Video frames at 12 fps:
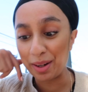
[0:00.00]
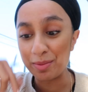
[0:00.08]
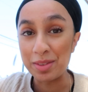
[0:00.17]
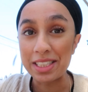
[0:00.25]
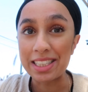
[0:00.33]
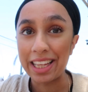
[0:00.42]

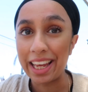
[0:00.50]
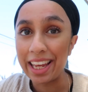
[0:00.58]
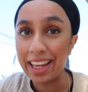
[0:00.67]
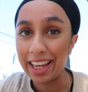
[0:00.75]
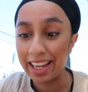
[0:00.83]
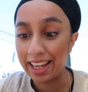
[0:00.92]
I'm just
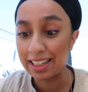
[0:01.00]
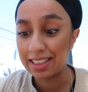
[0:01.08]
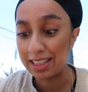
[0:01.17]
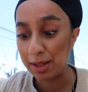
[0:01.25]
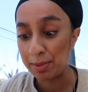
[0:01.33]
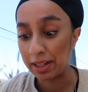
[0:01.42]
sitting in
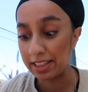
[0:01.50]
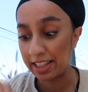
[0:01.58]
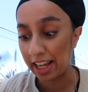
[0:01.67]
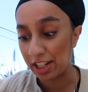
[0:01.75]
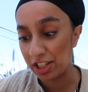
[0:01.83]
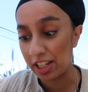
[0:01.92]
Seabird's
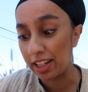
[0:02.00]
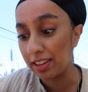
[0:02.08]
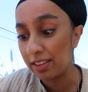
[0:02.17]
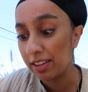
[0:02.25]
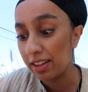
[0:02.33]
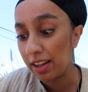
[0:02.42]

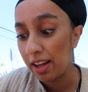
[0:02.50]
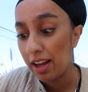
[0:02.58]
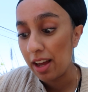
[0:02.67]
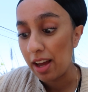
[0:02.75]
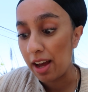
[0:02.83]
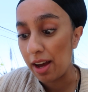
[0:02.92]
Kitchen
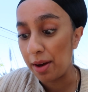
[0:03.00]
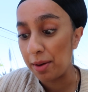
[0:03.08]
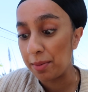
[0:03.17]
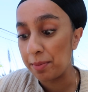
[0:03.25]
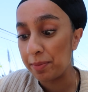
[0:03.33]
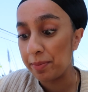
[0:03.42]

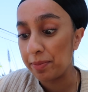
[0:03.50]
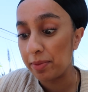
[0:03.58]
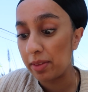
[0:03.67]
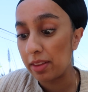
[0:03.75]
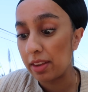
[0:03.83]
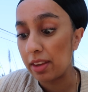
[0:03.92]
um,
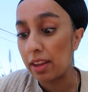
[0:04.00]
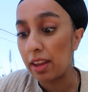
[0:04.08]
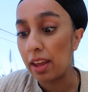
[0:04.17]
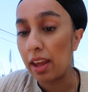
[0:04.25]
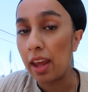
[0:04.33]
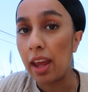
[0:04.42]

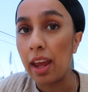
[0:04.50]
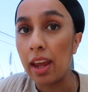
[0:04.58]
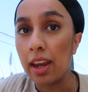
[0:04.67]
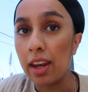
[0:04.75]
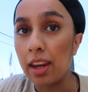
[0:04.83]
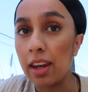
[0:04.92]

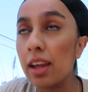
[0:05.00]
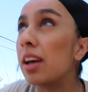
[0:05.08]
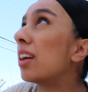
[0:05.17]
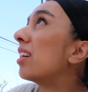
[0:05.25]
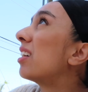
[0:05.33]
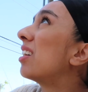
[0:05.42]

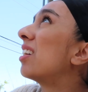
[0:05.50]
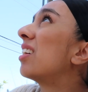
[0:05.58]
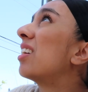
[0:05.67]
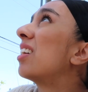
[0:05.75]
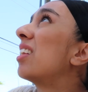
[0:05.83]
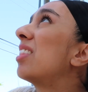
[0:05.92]
in
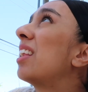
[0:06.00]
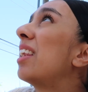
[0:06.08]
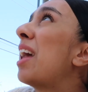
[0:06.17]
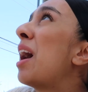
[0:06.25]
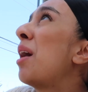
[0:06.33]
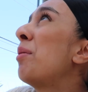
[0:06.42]
the
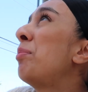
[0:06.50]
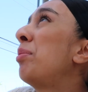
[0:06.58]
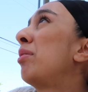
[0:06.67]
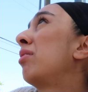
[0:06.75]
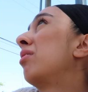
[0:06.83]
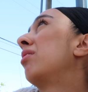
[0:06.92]
lab
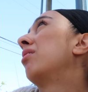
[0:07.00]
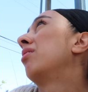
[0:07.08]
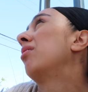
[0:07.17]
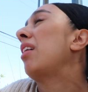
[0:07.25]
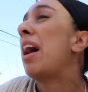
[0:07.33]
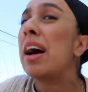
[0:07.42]

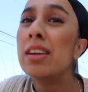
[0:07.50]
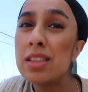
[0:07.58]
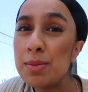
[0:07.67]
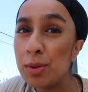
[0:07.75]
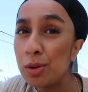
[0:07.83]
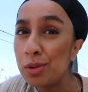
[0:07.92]

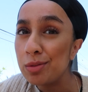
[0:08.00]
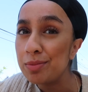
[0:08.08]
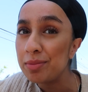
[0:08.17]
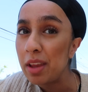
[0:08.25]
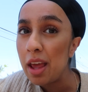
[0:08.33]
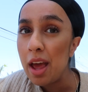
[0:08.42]
Anti-Mall.
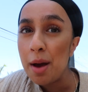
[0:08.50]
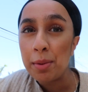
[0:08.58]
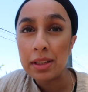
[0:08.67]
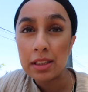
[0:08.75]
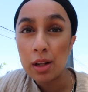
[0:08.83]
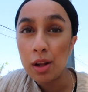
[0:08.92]

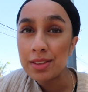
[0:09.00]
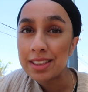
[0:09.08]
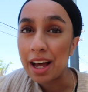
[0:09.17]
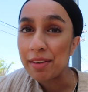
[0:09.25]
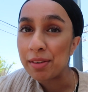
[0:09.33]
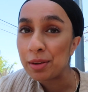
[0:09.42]
There's a lot of
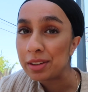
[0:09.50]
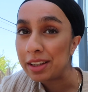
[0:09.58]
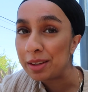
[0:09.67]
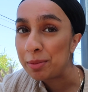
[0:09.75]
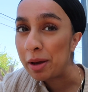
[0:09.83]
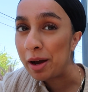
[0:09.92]

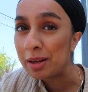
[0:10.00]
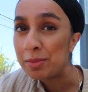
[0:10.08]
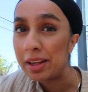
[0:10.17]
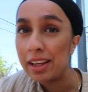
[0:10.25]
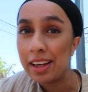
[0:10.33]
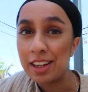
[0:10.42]
scaffolding behind
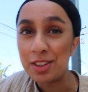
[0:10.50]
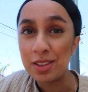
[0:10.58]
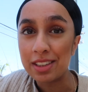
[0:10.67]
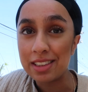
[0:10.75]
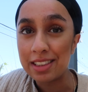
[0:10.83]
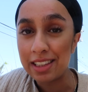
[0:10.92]
me as you
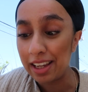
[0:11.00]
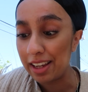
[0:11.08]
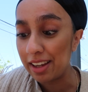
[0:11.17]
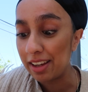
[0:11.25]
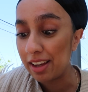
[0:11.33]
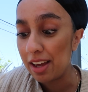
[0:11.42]
can
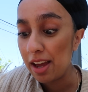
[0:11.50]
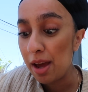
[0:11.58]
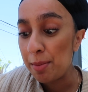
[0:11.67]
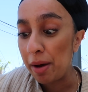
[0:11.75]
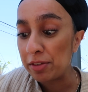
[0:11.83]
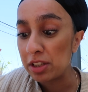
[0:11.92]
see
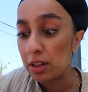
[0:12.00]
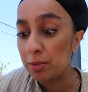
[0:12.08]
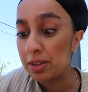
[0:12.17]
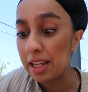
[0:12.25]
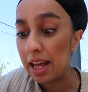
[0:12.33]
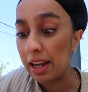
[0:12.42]
but I've just
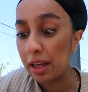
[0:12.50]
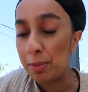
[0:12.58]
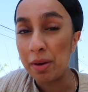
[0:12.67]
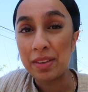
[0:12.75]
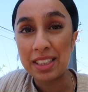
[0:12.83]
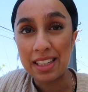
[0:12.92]
come to get like a
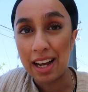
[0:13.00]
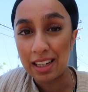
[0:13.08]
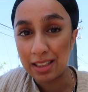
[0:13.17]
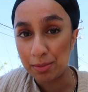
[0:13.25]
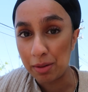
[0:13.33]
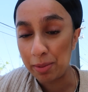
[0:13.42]
bit of a snack
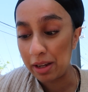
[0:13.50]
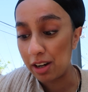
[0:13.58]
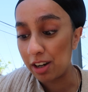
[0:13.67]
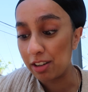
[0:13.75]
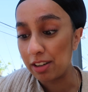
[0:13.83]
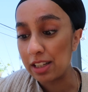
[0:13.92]
because I'm a bit
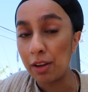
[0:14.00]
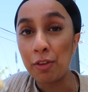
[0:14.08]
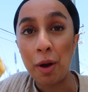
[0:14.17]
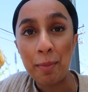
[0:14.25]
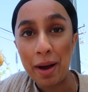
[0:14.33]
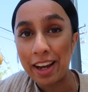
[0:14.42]
hungry so I've
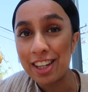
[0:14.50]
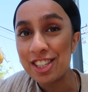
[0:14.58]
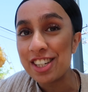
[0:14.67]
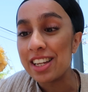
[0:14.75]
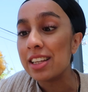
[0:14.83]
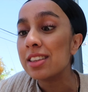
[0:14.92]
got mac and
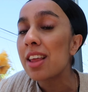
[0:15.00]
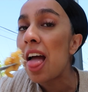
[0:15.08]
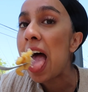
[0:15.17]
cheese